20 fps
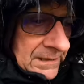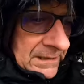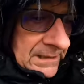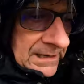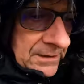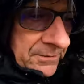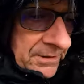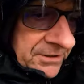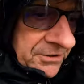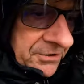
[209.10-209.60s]

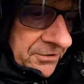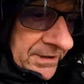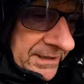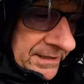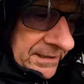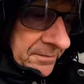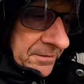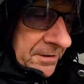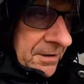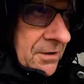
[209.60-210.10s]
I get Russia
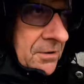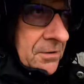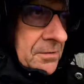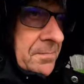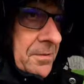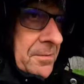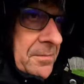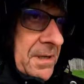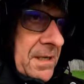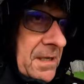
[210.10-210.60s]
in. I'm going to go
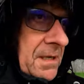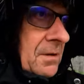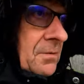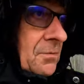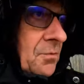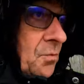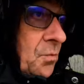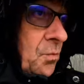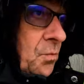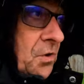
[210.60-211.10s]
and put my
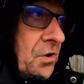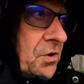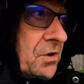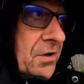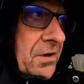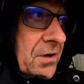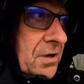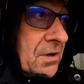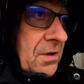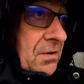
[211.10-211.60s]

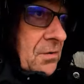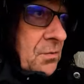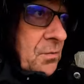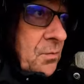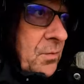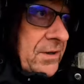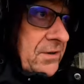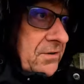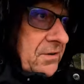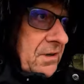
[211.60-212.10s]
work
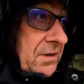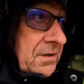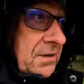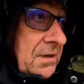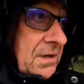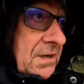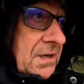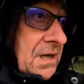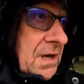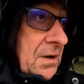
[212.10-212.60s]
winter
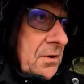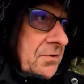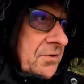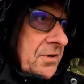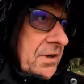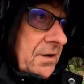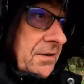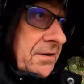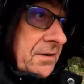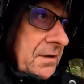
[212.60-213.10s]

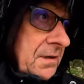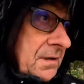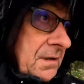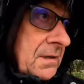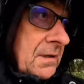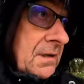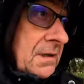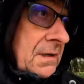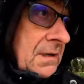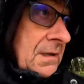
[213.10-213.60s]
coat on
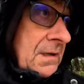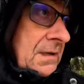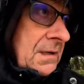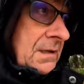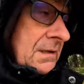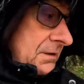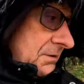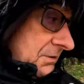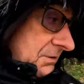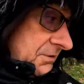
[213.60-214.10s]

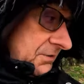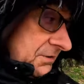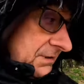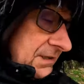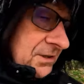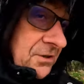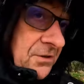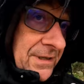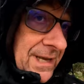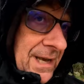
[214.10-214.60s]
because
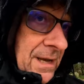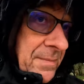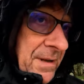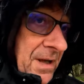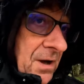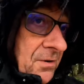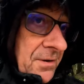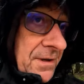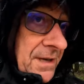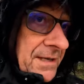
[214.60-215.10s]
I could get a
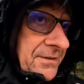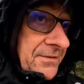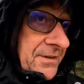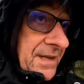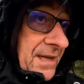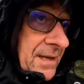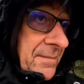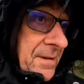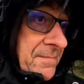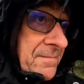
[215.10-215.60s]
bit oily
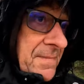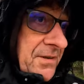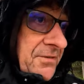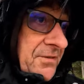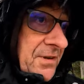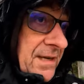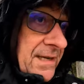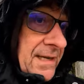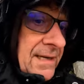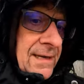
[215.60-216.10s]
today, a bit
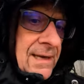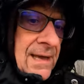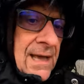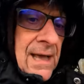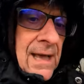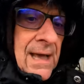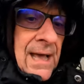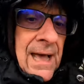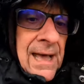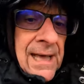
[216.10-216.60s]
messy.
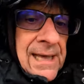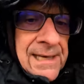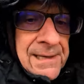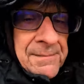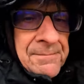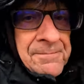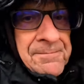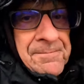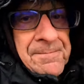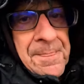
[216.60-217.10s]

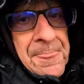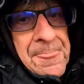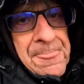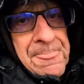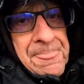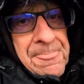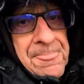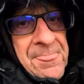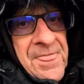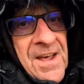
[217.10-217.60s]

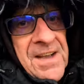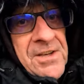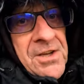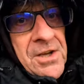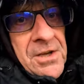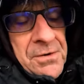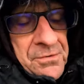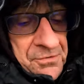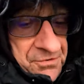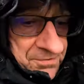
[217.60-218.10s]

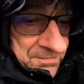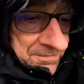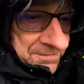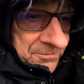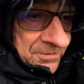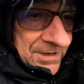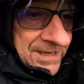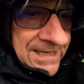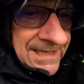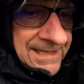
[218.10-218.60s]
Thank yous.
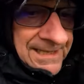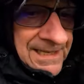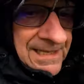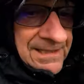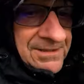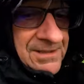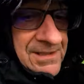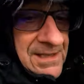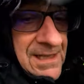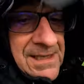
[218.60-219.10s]
Right,
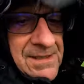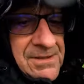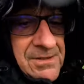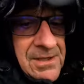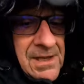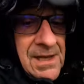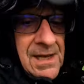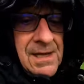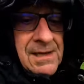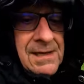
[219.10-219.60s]
let's
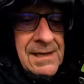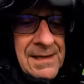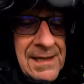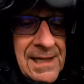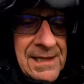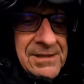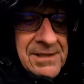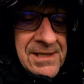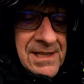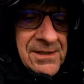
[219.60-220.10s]

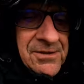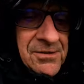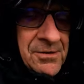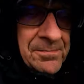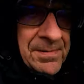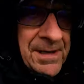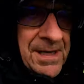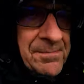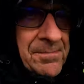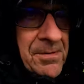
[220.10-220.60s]
thank
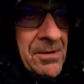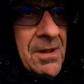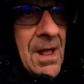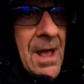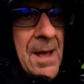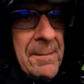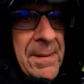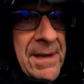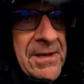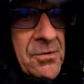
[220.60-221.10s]
some people.
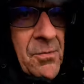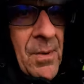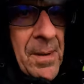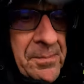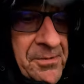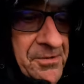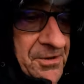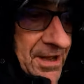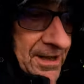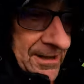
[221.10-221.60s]
Peter
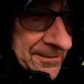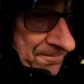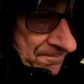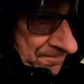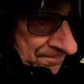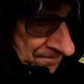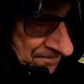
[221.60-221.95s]
Webster.